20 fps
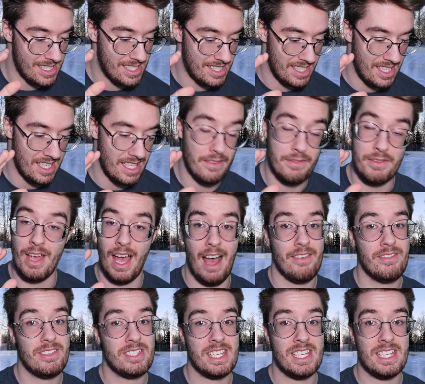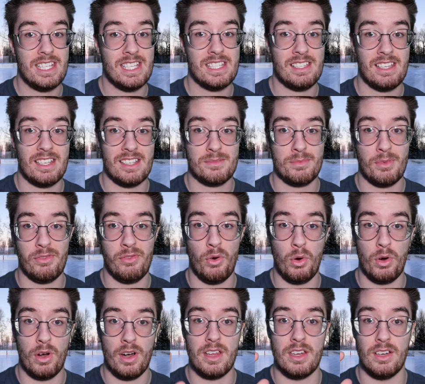see, if you haven't seen these things
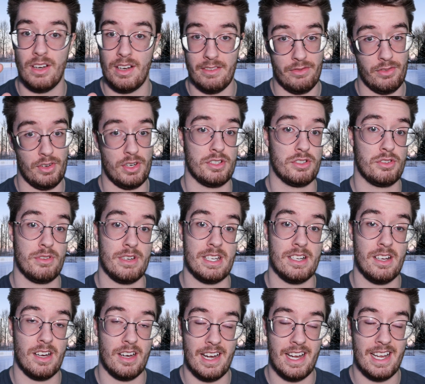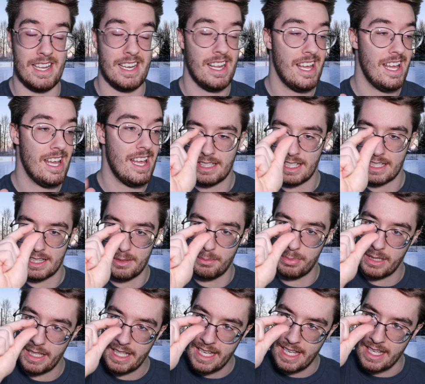before, you're in for a treat, alright? Like, the
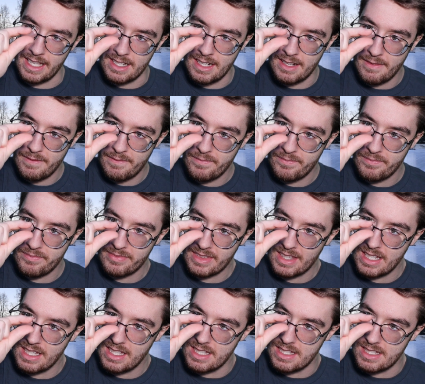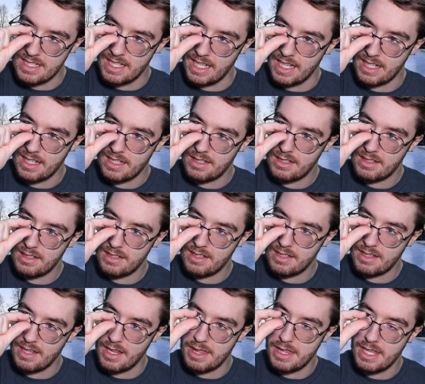blade is like
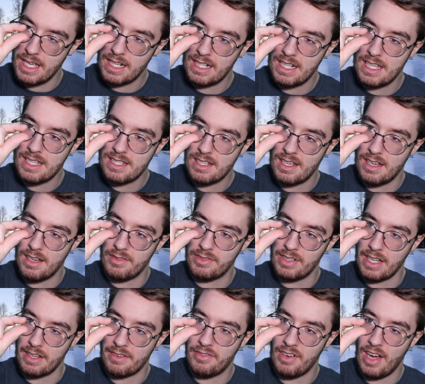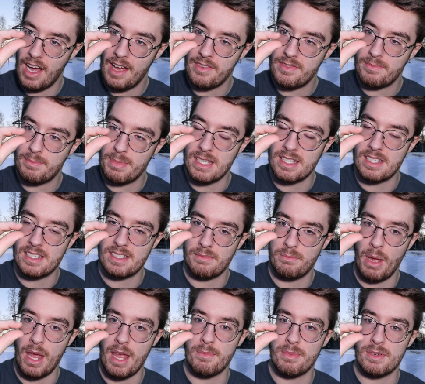the thickness of like 5 pieces of
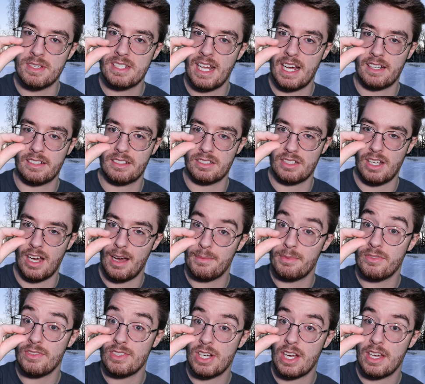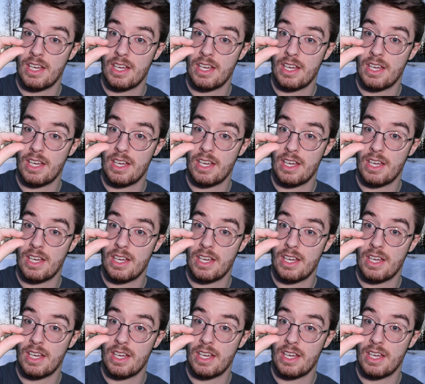paper stacked on top of each